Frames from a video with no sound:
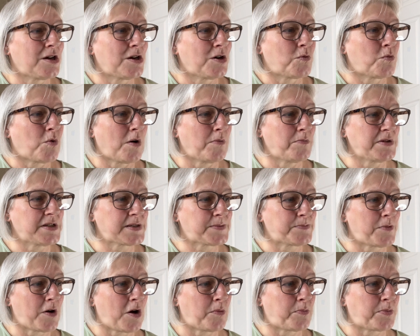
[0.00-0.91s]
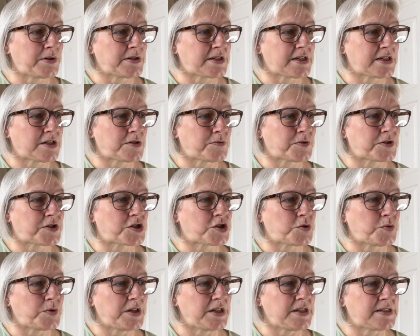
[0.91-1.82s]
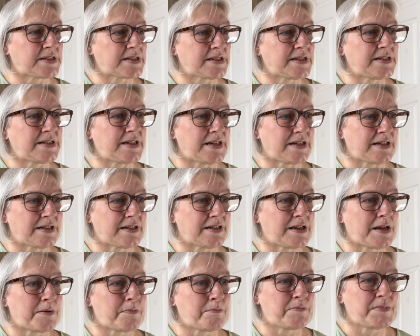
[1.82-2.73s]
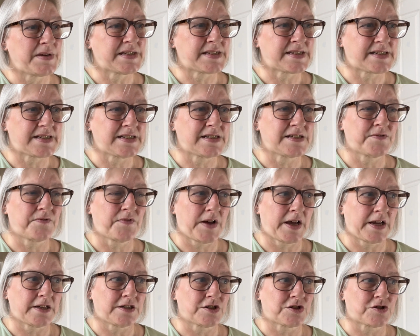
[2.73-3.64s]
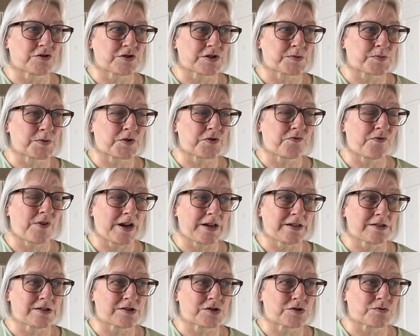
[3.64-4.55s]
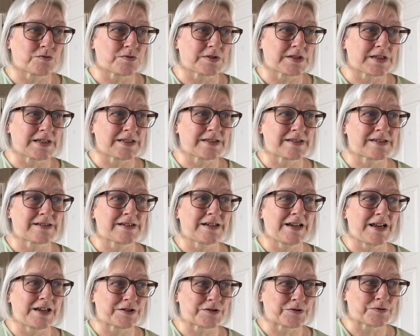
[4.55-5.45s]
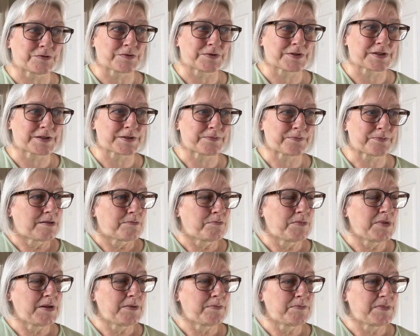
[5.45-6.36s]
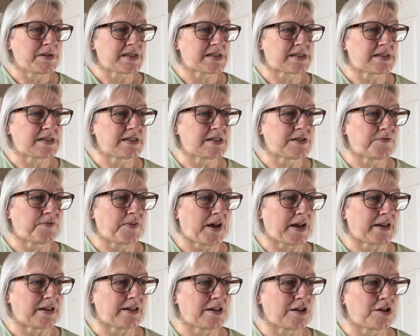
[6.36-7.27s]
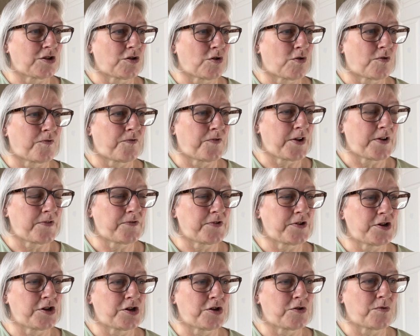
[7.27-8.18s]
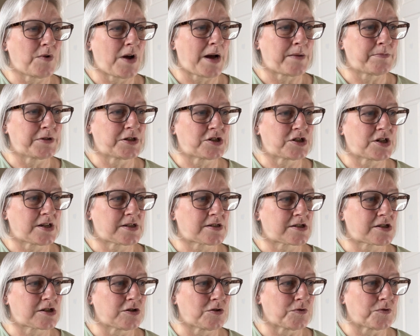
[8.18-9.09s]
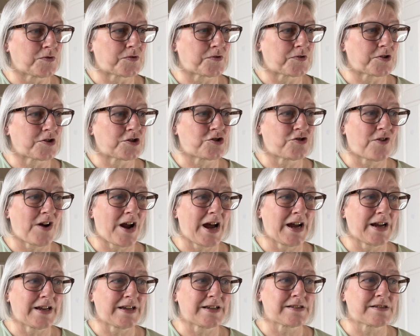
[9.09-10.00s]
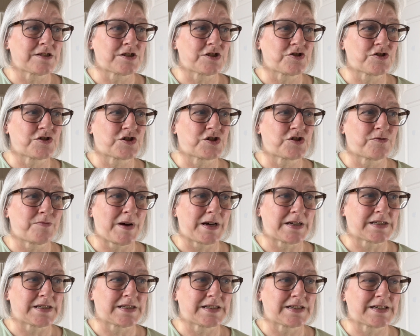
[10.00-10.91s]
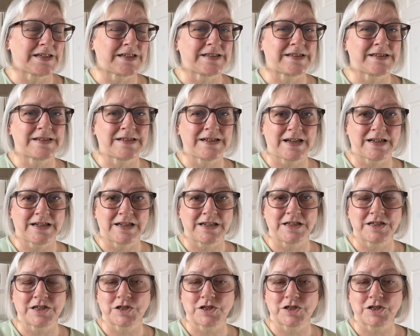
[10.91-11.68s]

What Miss Marple did with tweeds and knitting, Misty Devine does with rhinestones and stilettos. Meet Misty Devine, your favourite new amateur sleuth. Drag isn't just dramatic, it's deadly.